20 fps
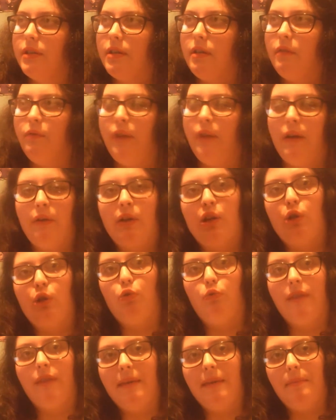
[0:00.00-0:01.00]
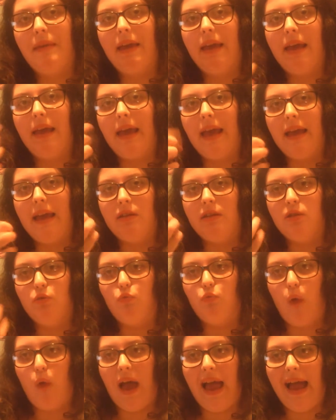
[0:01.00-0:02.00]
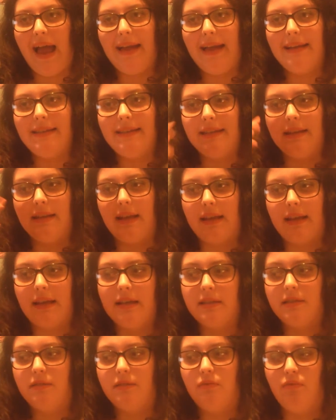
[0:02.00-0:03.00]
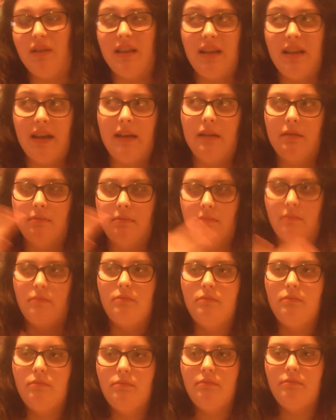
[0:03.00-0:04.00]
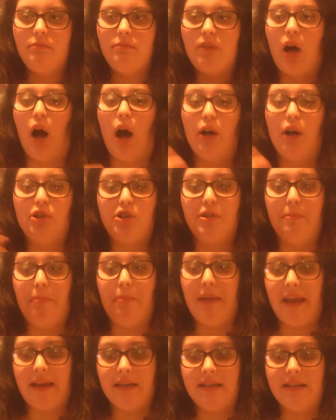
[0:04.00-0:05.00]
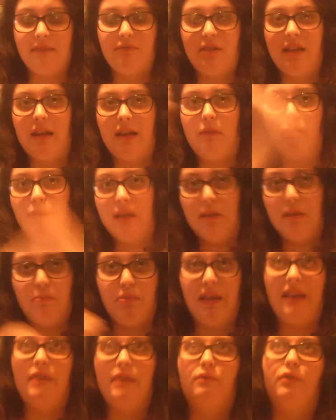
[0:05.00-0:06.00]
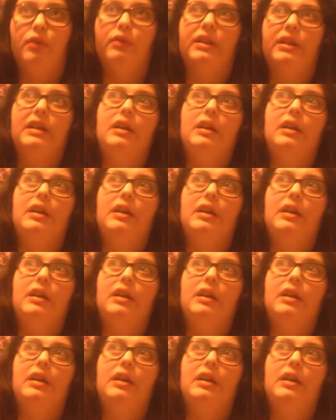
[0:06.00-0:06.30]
very creamy and wet, and like it's really hard to blend. You have to like really blend for like